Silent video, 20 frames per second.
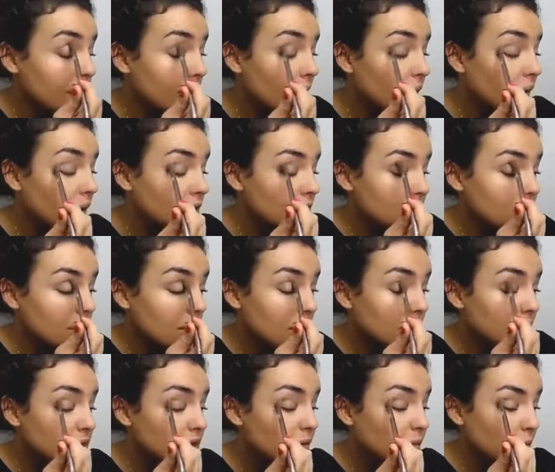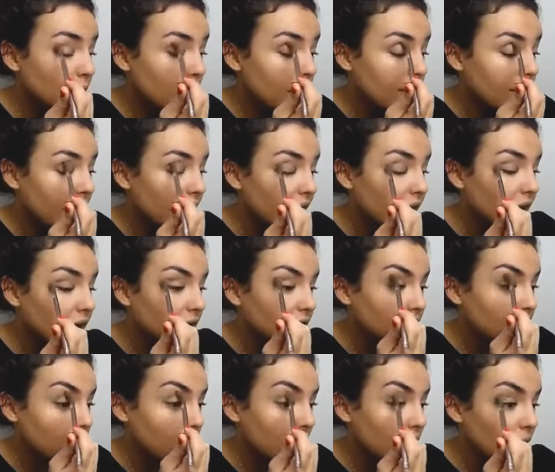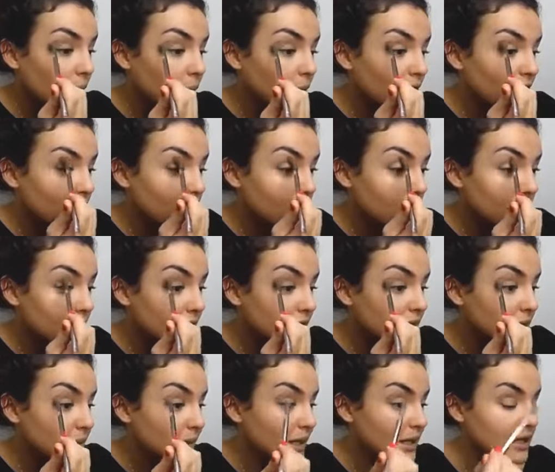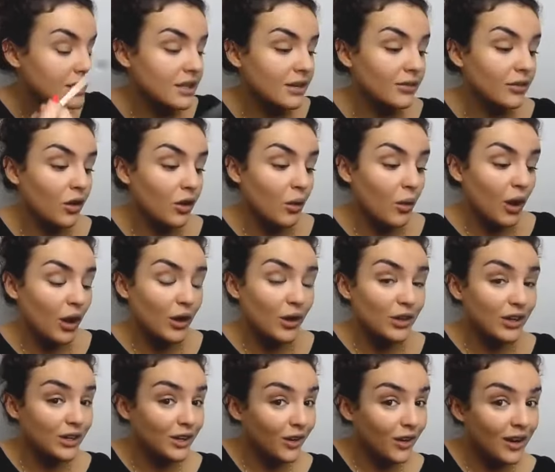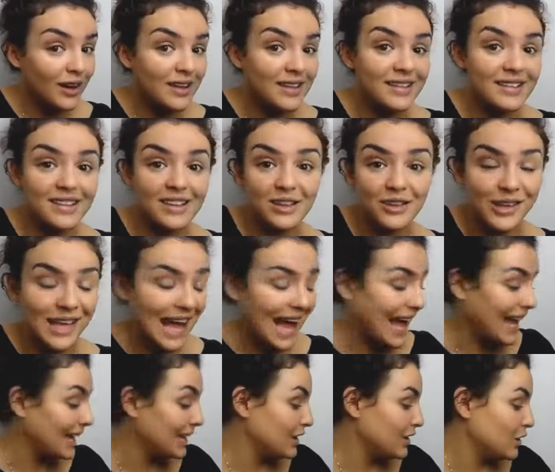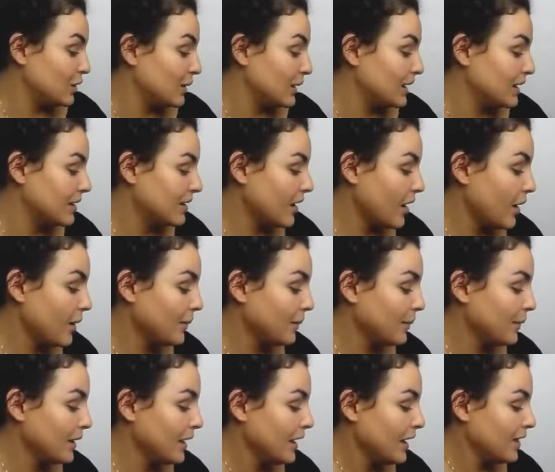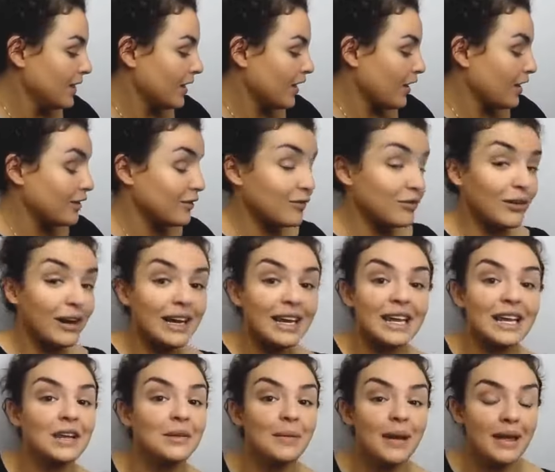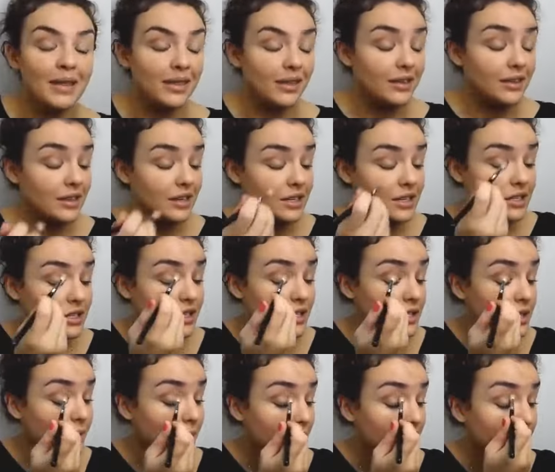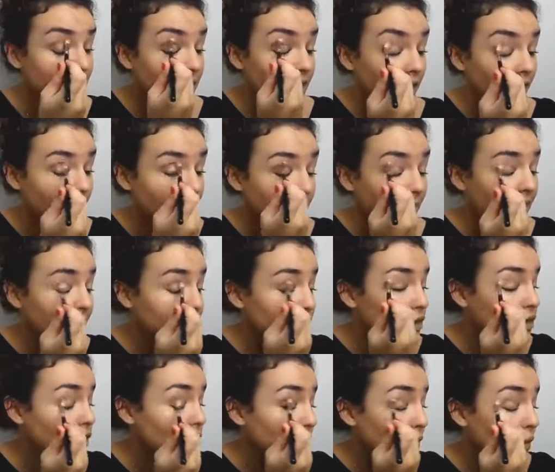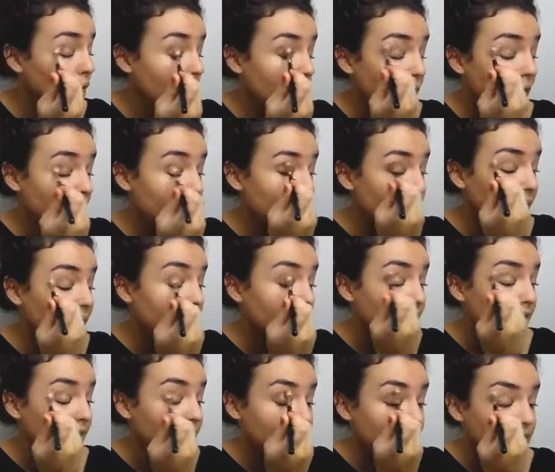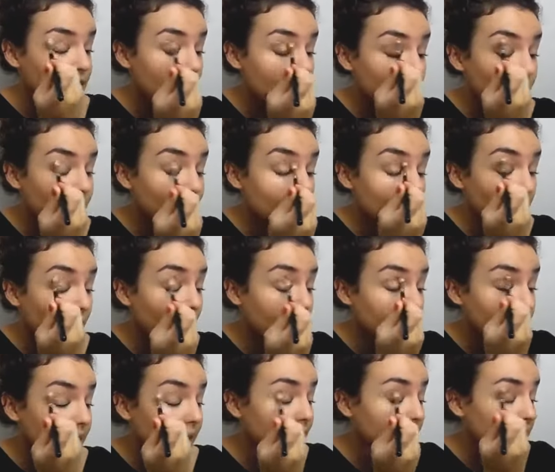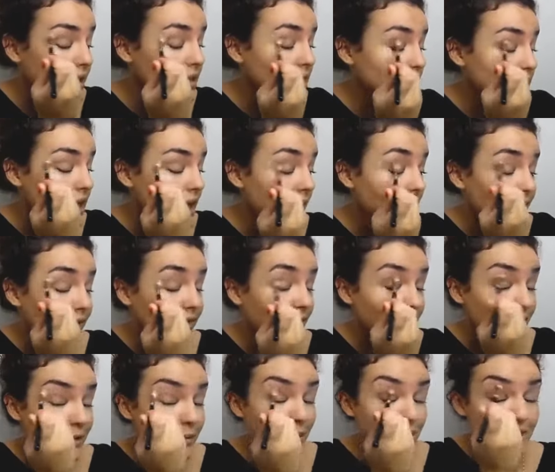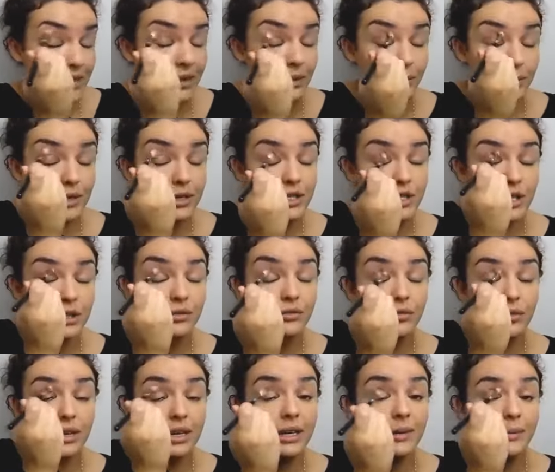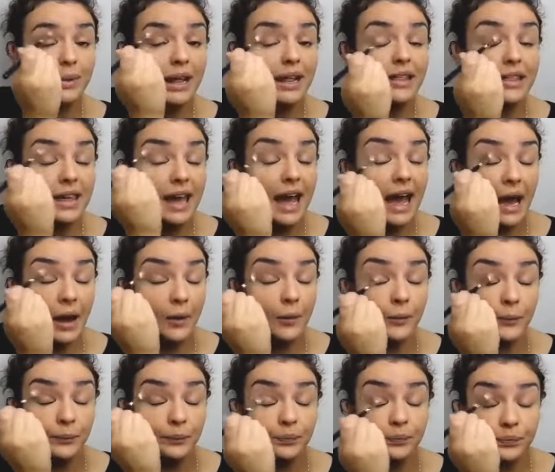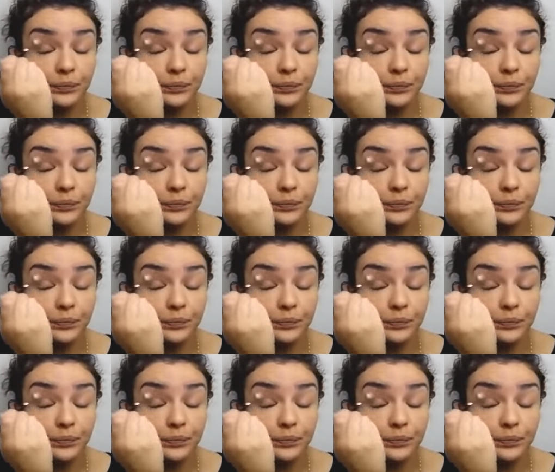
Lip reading: So I just like to apply that kind of above the crease because I've got quite hooded eyes. You can do it the kind of regular method. This is just the method that I have to do because of the shape of my eyes. And then just get a fluffy blending brush and really blend it out.